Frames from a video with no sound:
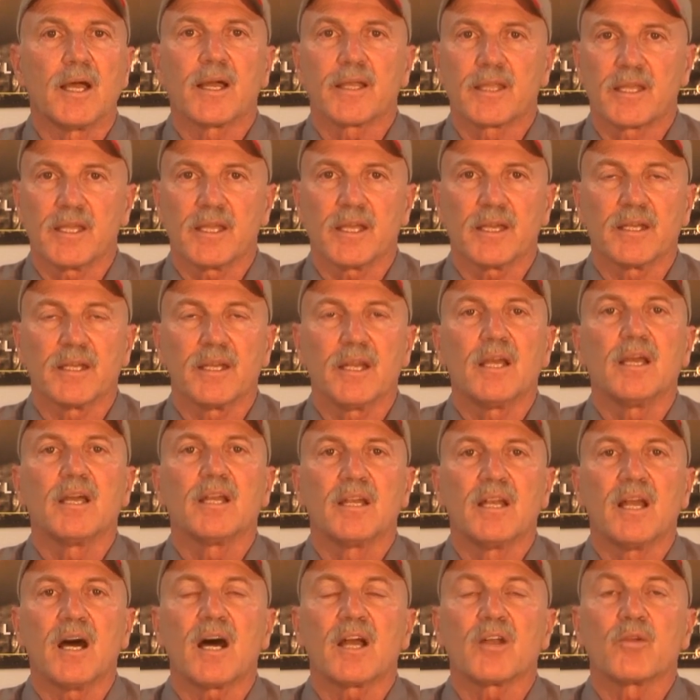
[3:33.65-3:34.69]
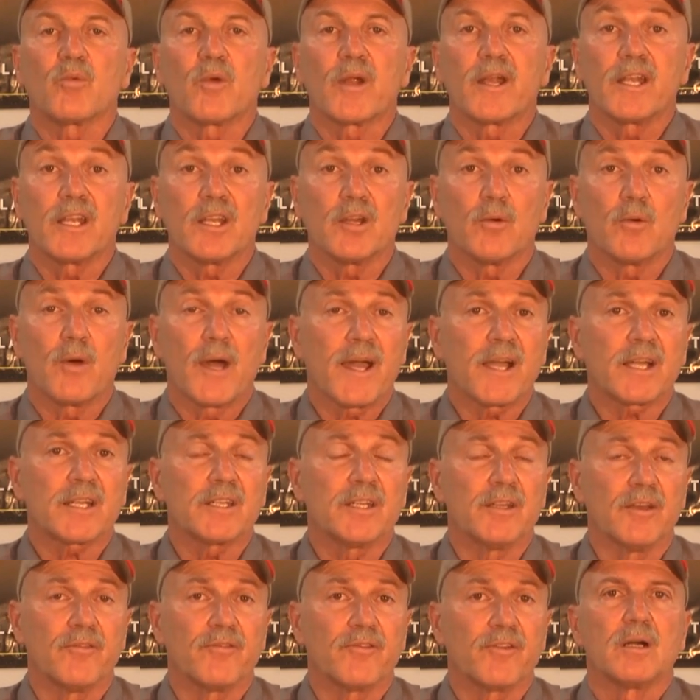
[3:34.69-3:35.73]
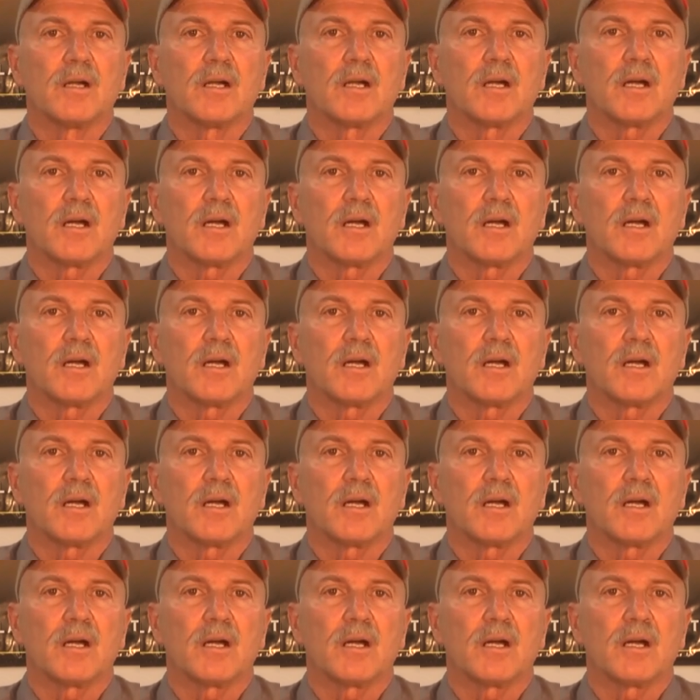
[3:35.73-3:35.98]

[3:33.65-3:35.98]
again non-radioactive.